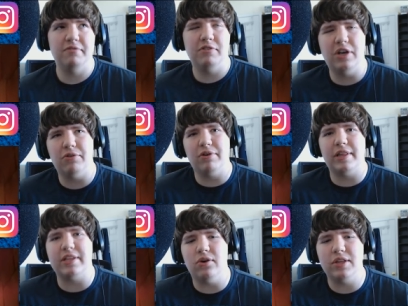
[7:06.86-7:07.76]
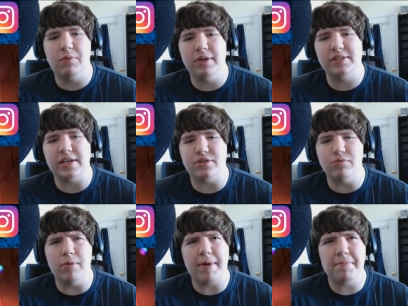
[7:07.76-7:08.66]
You know, really, the only ones I do
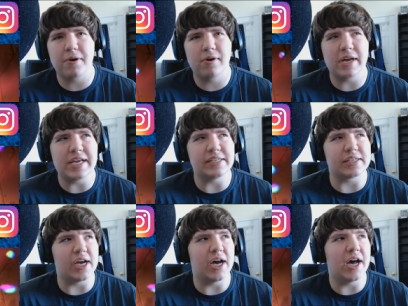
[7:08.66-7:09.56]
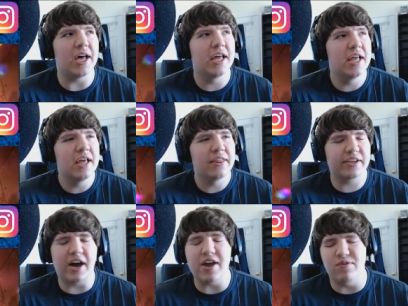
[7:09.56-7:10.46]
remember is uh, the
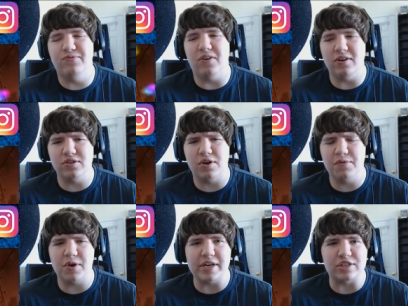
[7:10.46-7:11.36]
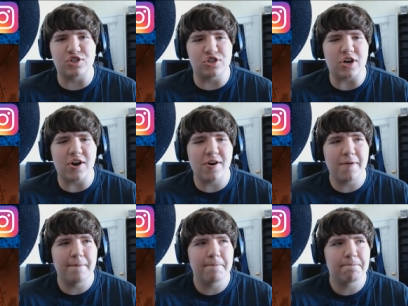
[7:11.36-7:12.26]
guy who falls over in his chair.